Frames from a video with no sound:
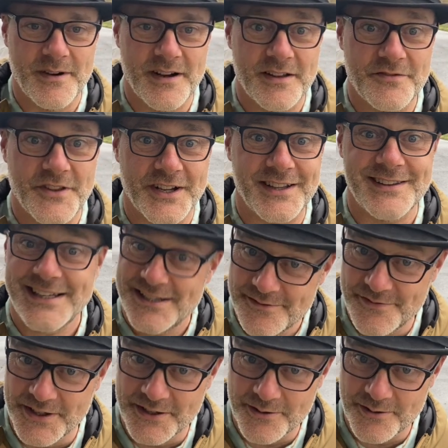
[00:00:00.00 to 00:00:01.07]
the Kalita
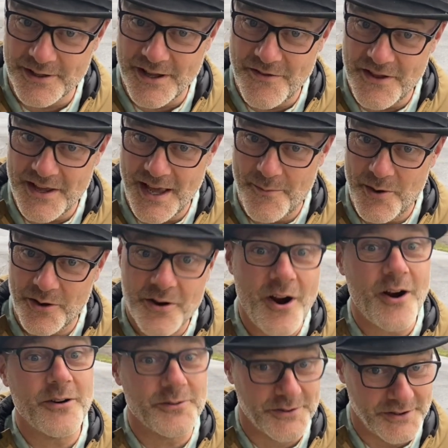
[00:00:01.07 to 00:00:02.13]
Vineyard in the Yamhill
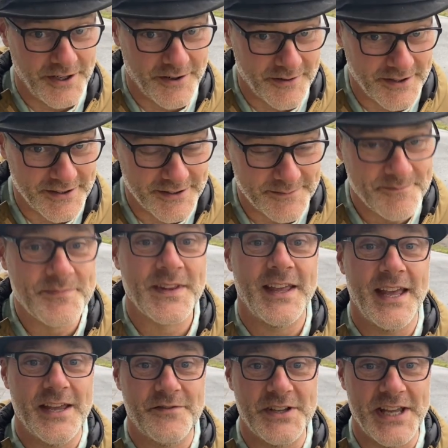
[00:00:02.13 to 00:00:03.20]
Carlton area,
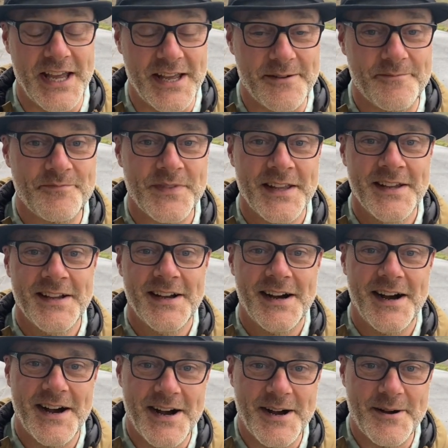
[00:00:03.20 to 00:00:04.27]
AVA.
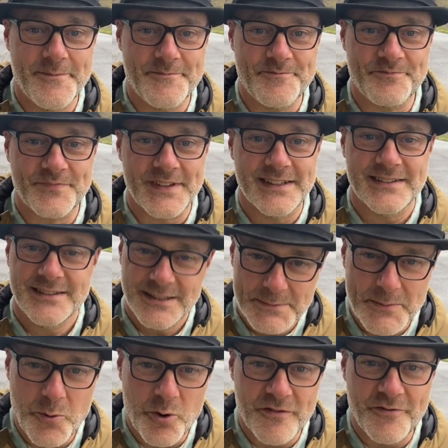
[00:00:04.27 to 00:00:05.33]
A little bit
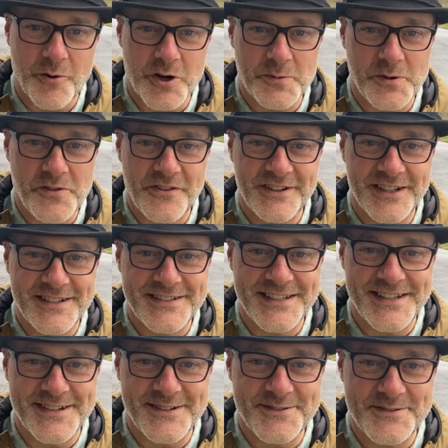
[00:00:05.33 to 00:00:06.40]
more affordable than Dundee
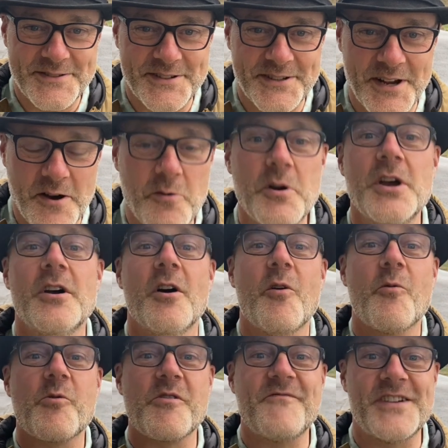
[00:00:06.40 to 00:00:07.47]
Hills. You know,
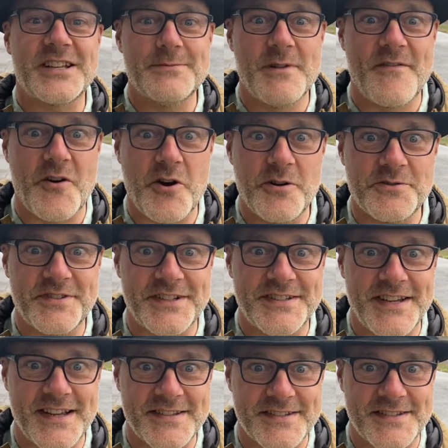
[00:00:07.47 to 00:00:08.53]
we're a victim of our own
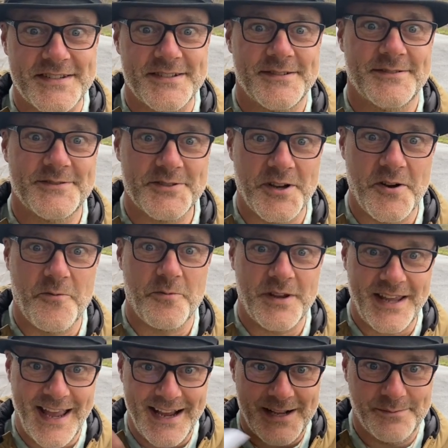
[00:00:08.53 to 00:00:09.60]
success, so
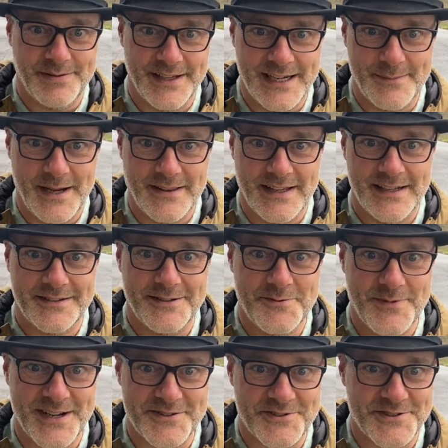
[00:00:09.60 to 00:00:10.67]
can't complain about that too
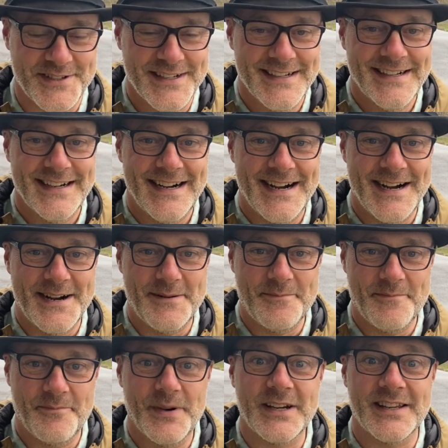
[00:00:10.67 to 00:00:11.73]
much.
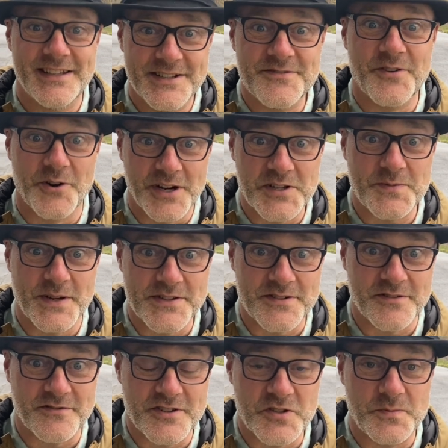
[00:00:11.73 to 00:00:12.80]
But it is very
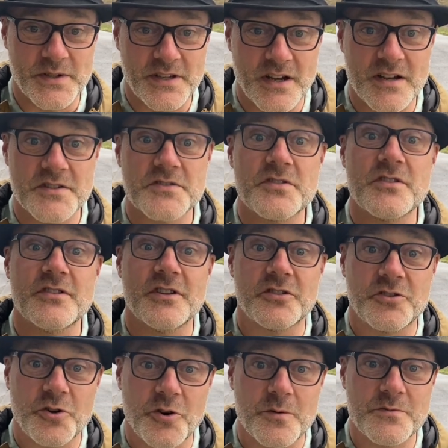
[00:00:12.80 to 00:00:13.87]
expensive, just because the
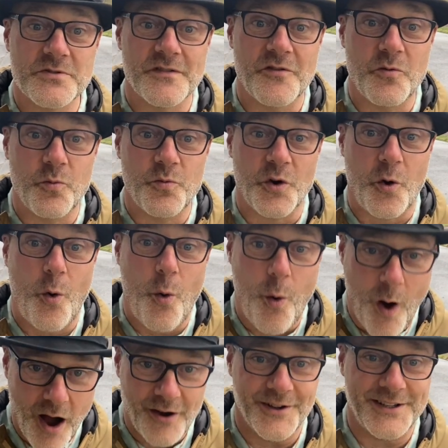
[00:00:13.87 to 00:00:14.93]
terms of the
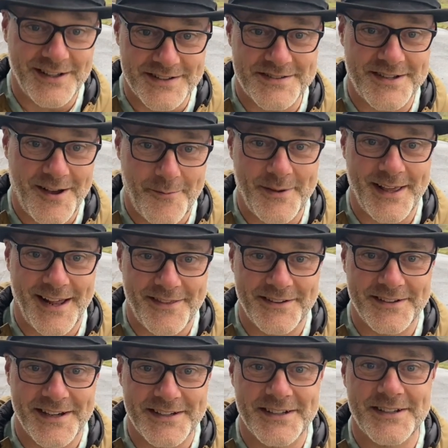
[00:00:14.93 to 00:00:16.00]
quality that's coming out of the
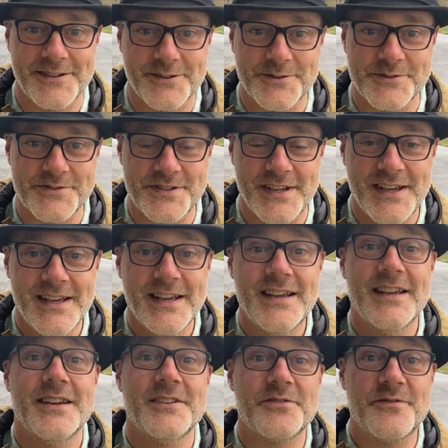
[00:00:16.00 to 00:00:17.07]
Dundee Hills
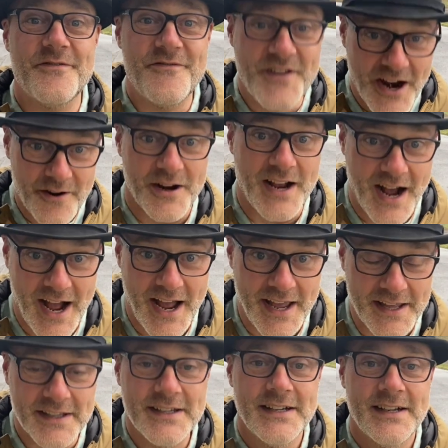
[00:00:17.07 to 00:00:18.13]
is very
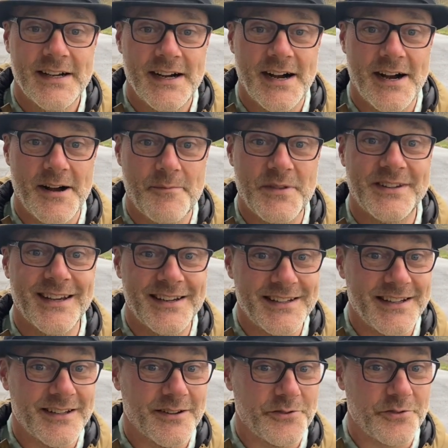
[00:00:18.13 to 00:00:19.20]
high. The Dundee
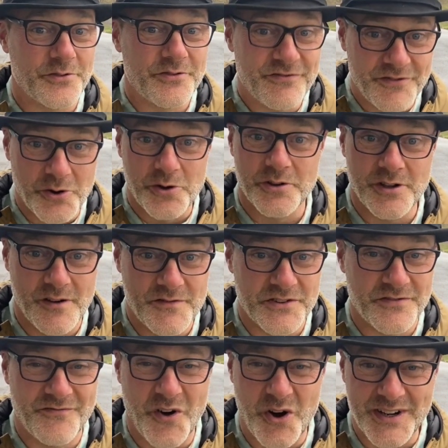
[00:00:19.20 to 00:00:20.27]
Hills is full of this
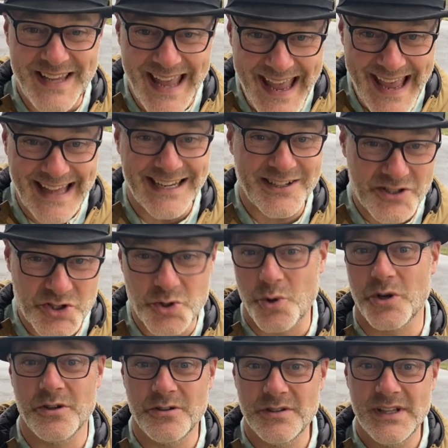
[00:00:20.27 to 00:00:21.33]
volcanic
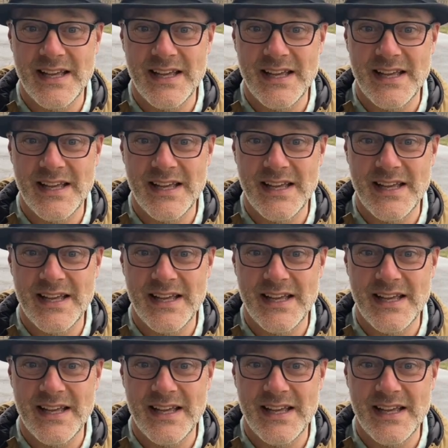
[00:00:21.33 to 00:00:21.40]
soil,